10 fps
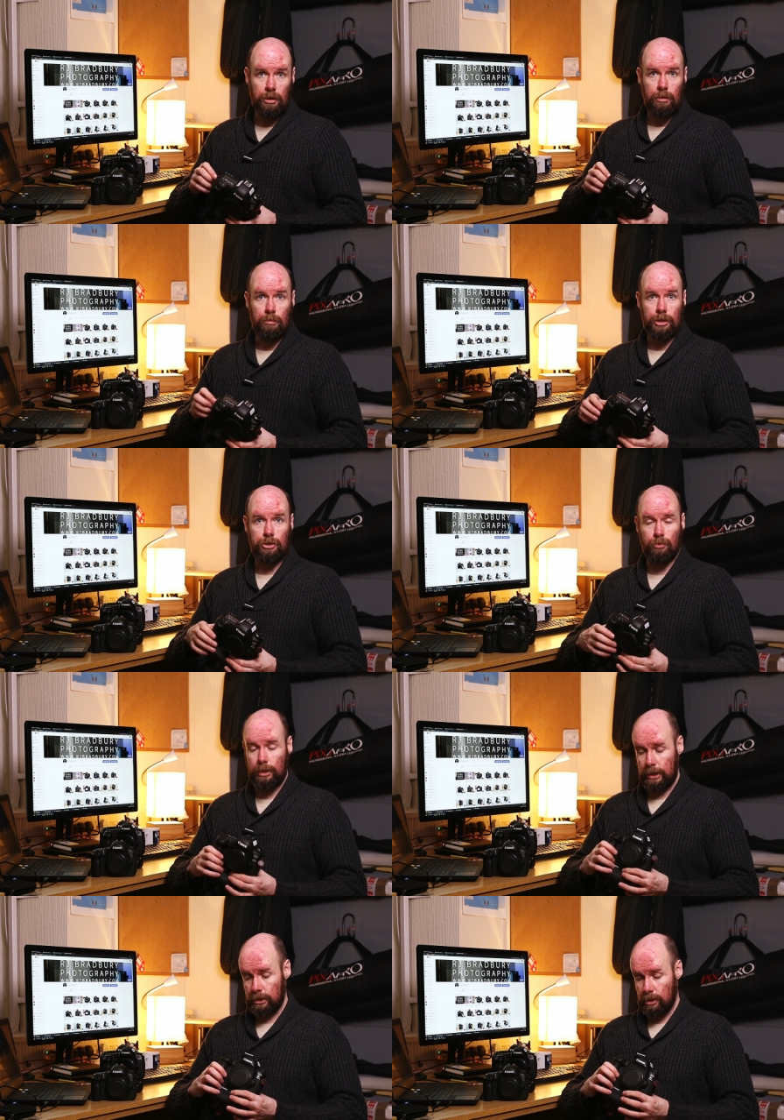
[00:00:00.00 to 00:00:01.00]
Um, I shoot
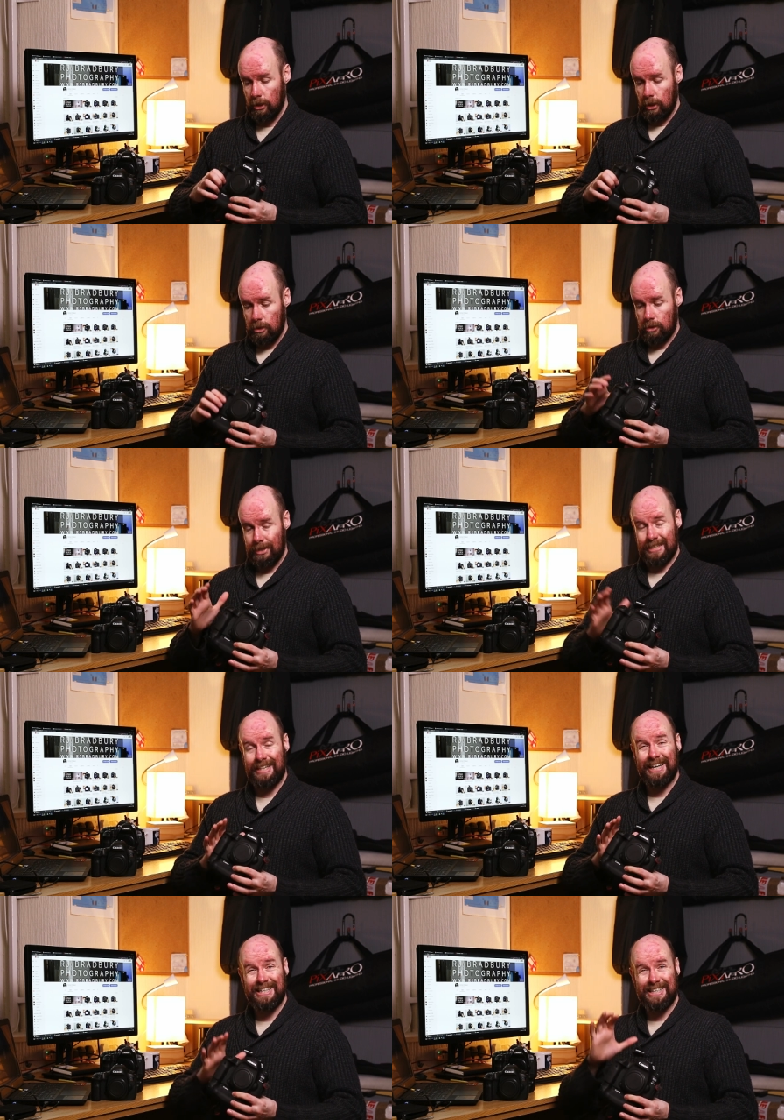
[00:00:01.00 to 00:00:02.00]
weddings, so it's
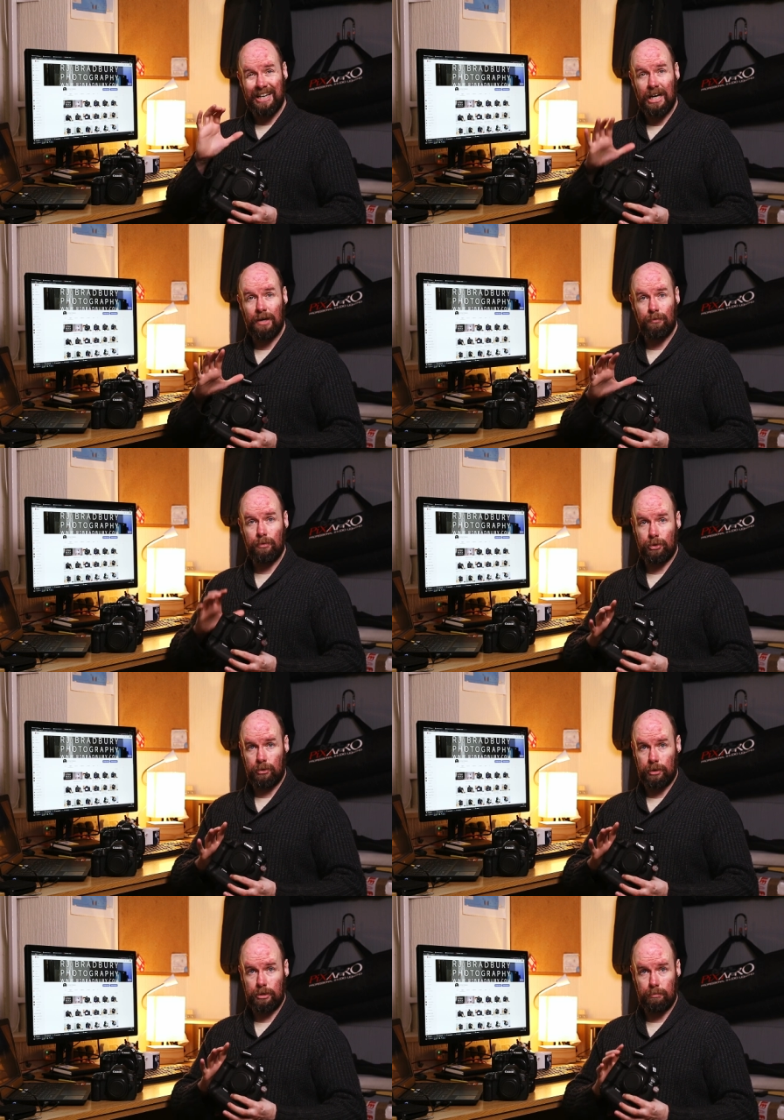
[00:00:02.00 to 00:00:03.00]
nice to have the
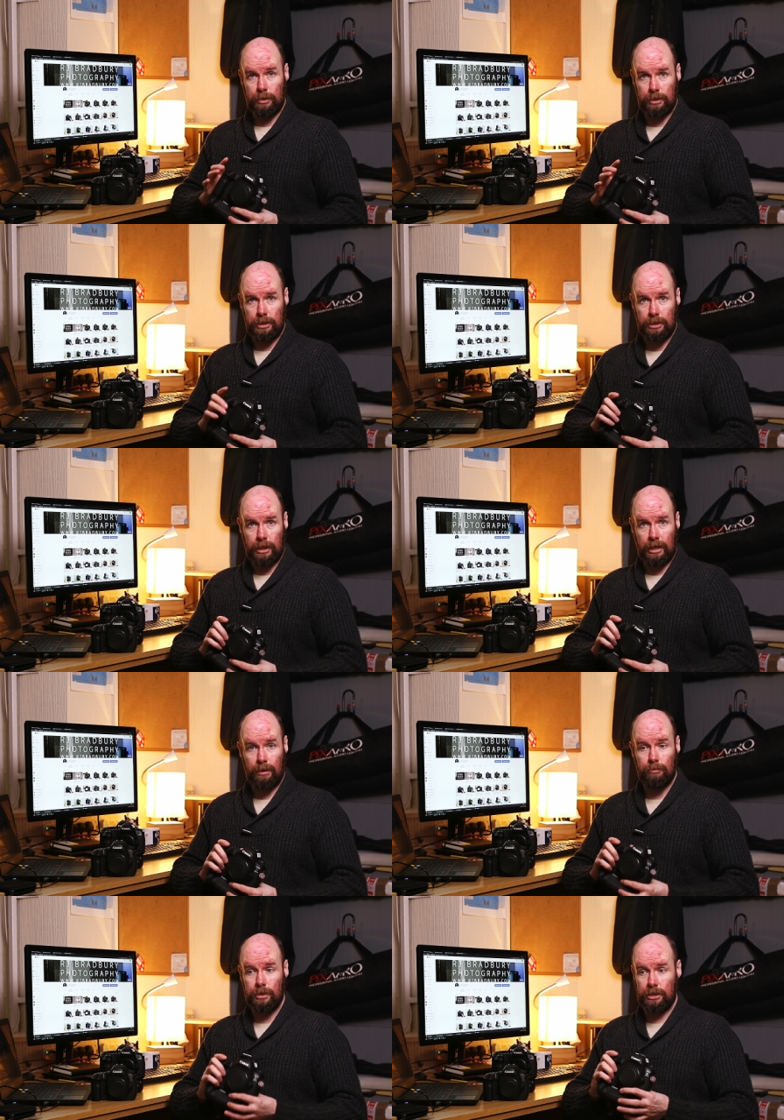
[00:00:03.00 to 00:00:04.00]
redundancy built into the
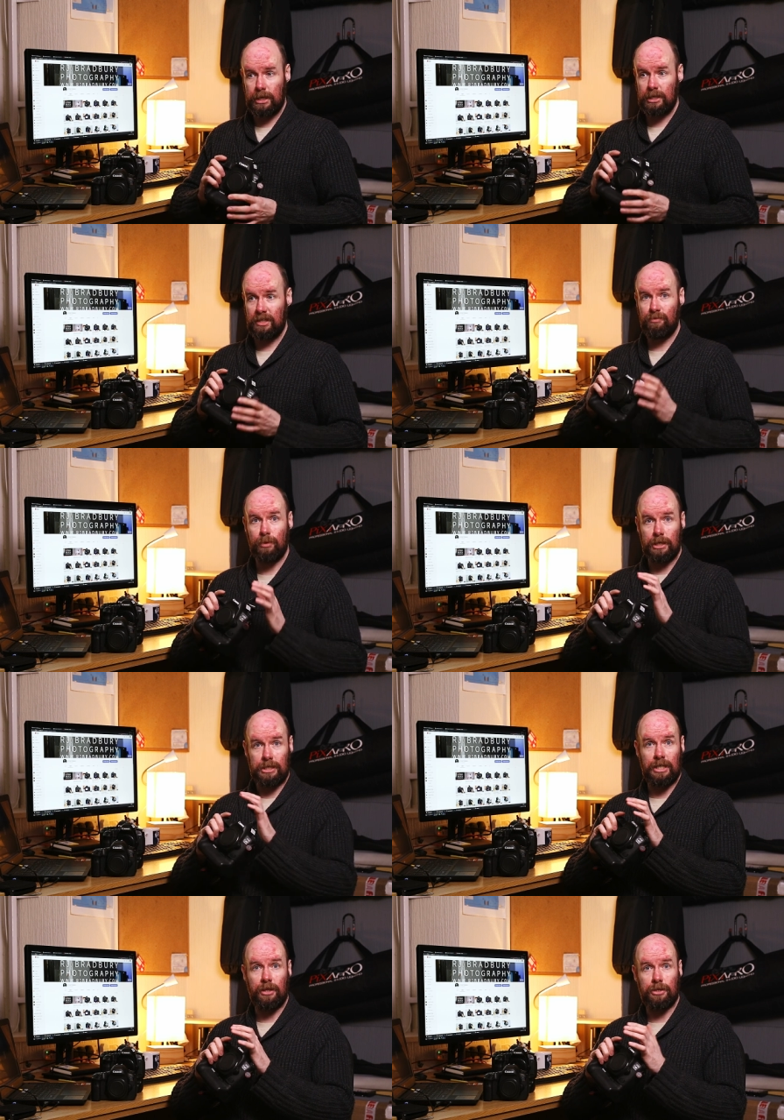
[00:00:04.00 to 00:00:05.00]
camera. It's nice even when you
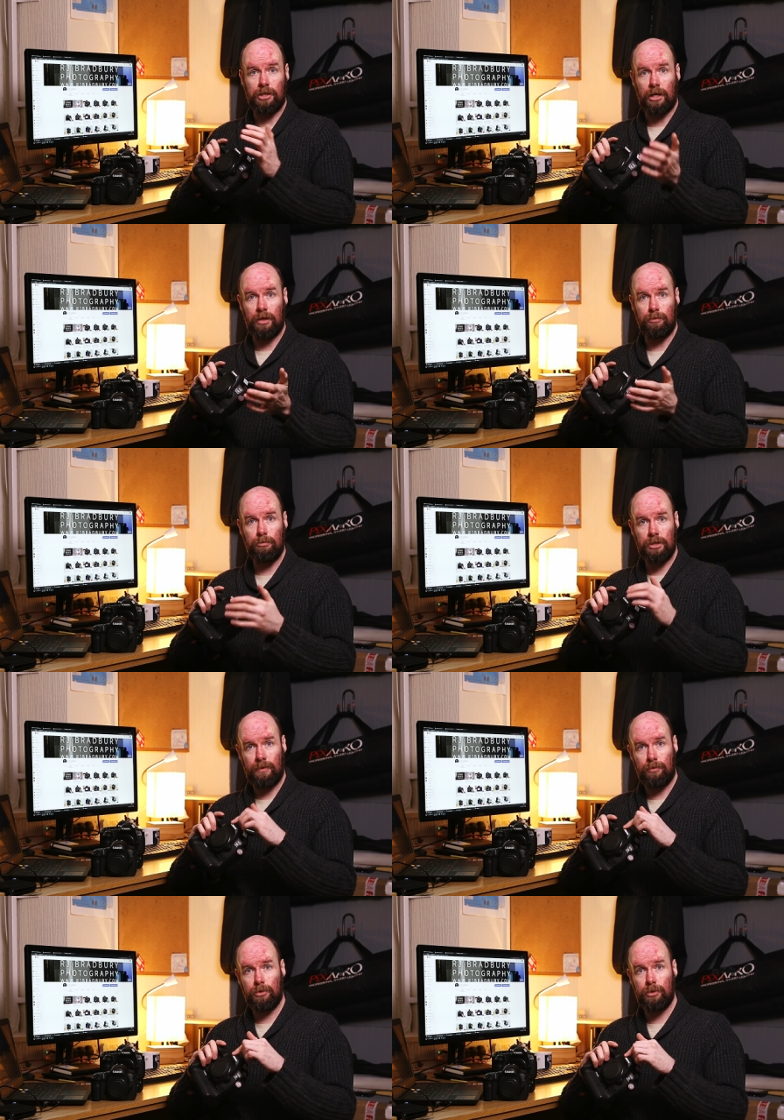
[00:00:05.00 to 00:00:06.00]
tether to Lightroom to
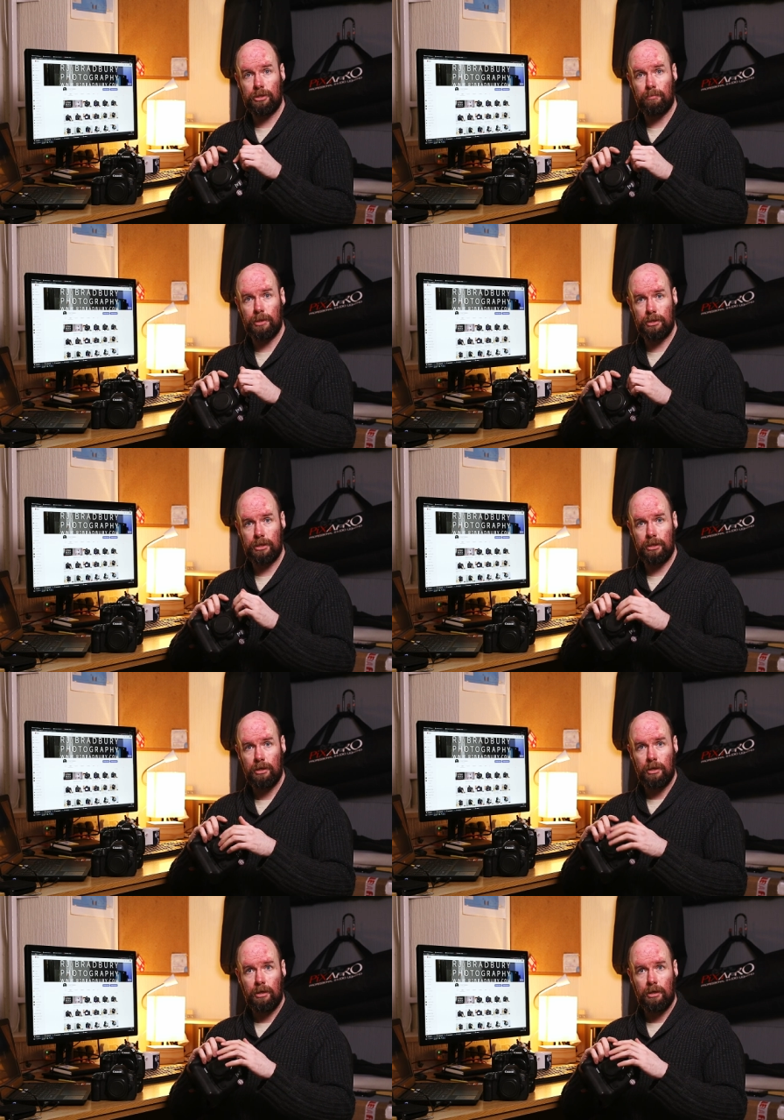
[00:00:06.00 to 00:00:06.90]
have the redundancy built in,